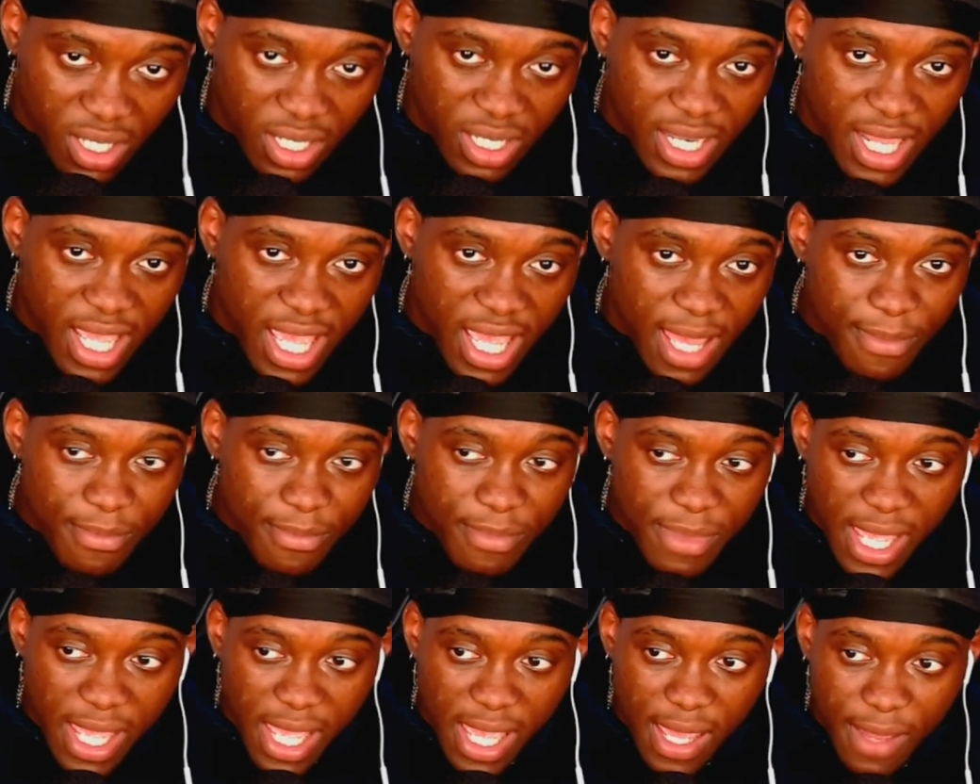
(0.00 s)

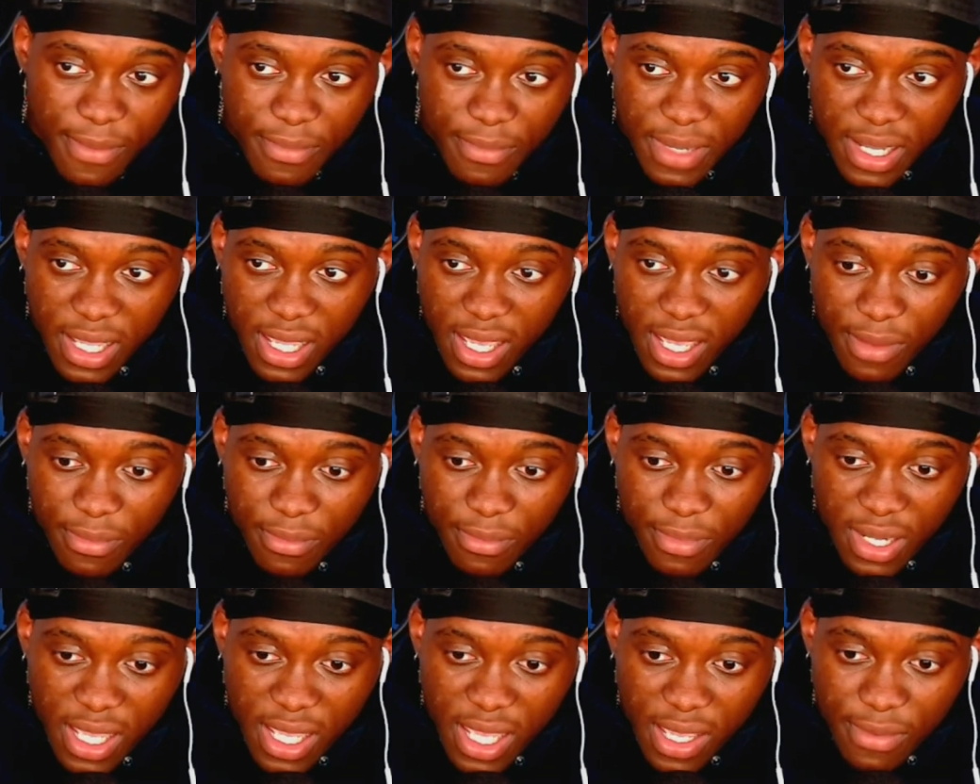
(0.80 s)

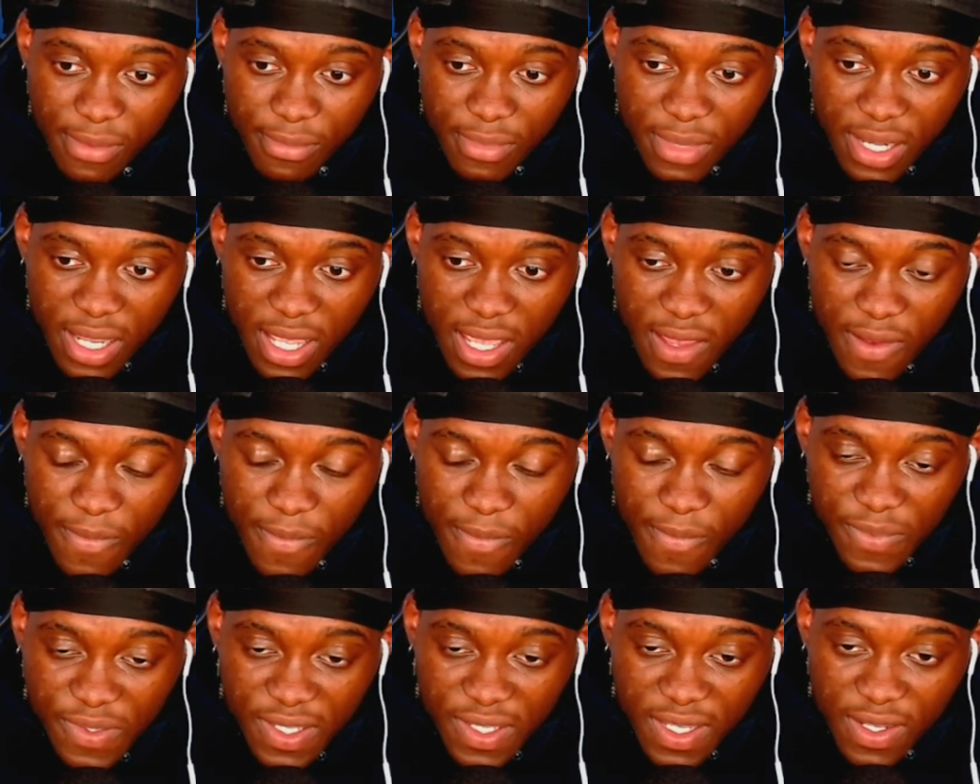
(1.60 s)
Damn.
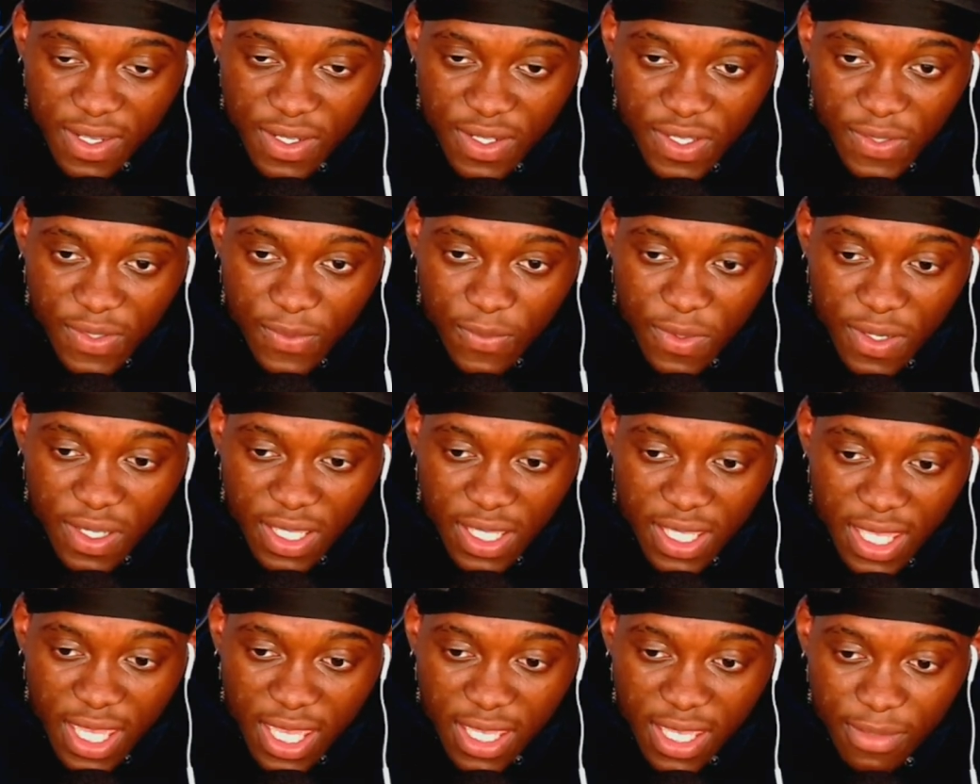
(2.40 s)
So they just wanna
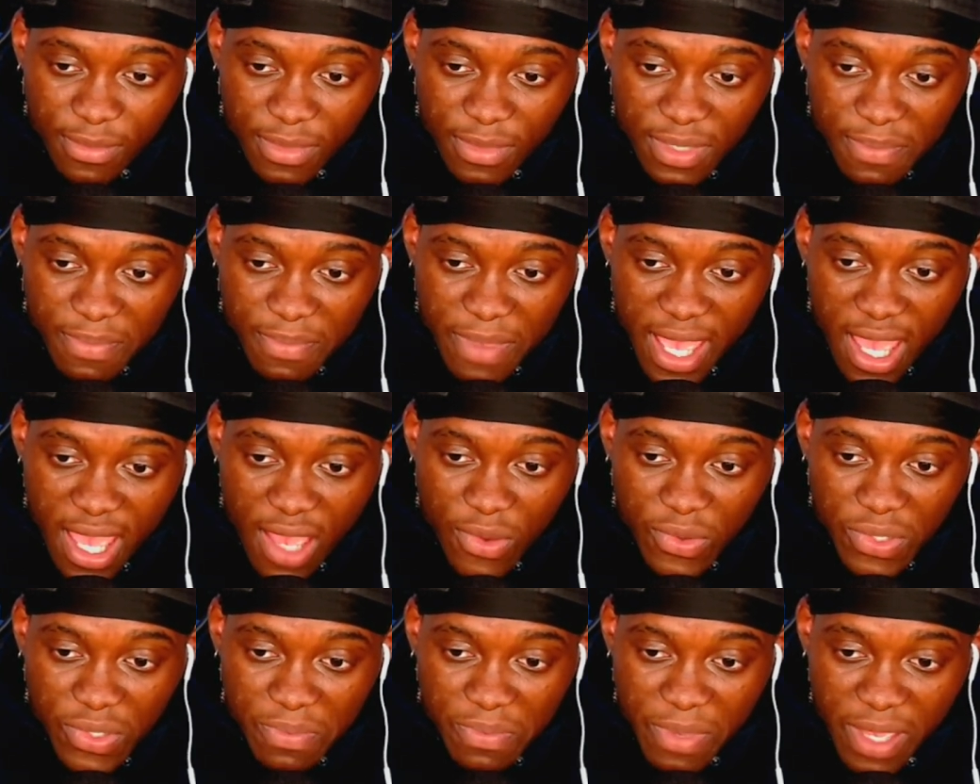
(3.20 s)
get him his
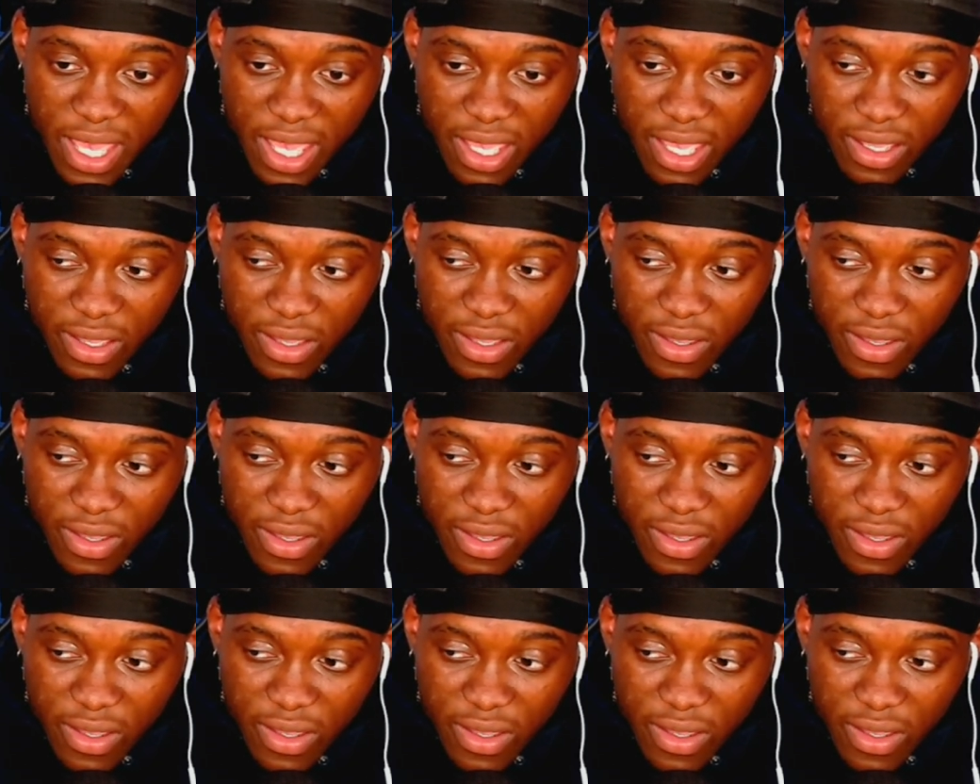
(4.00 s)
powers back.